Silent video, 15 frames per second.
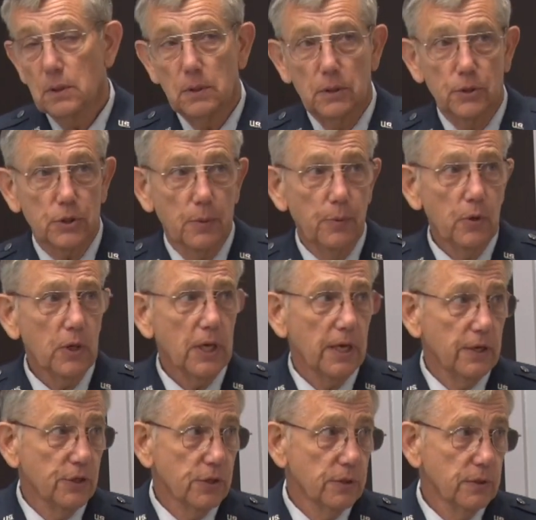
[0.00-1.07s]
There's
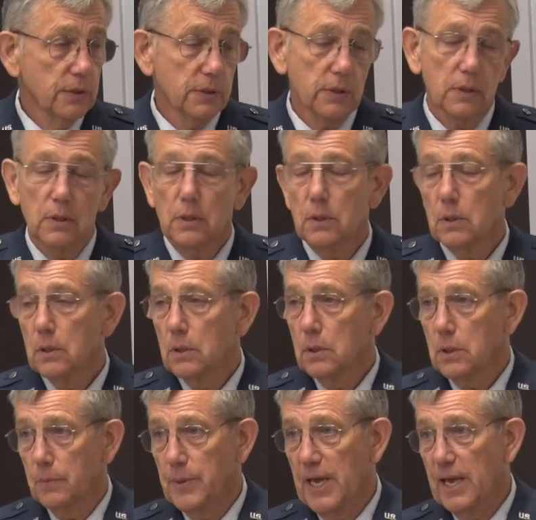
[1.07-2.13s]
communications,
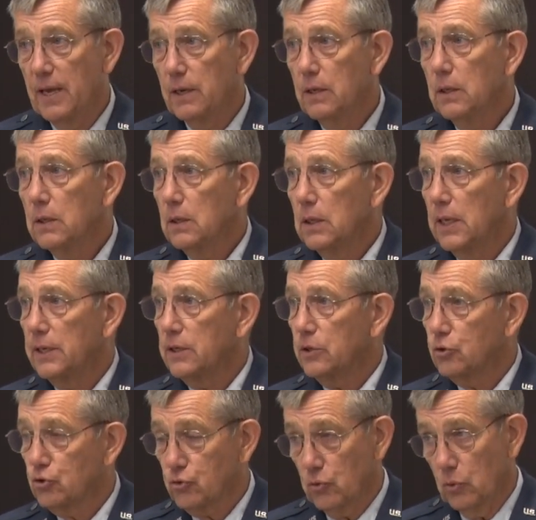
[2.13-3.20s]
command, and
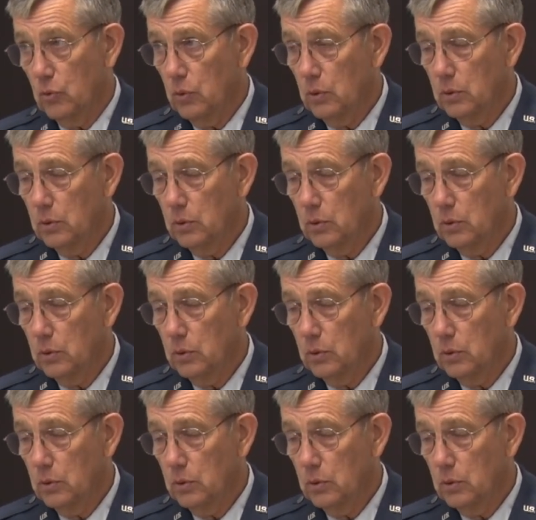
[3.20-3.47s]
control.